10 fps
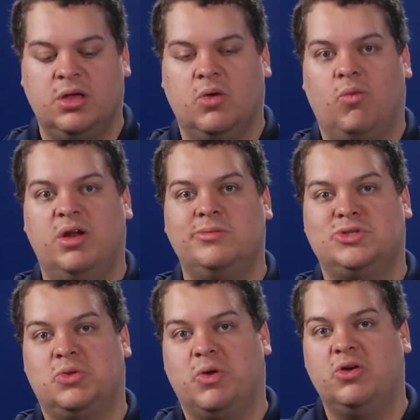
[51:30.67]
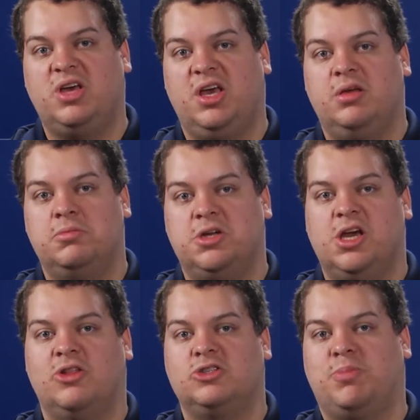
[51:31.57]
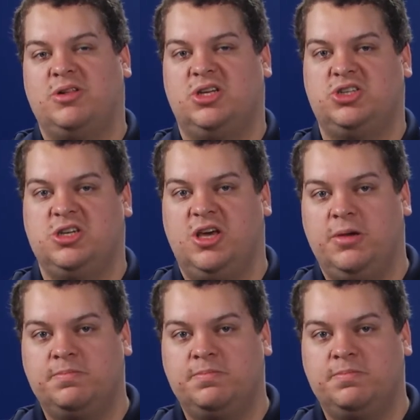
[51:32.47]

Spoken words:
One of them is the row key, and the other is partition key.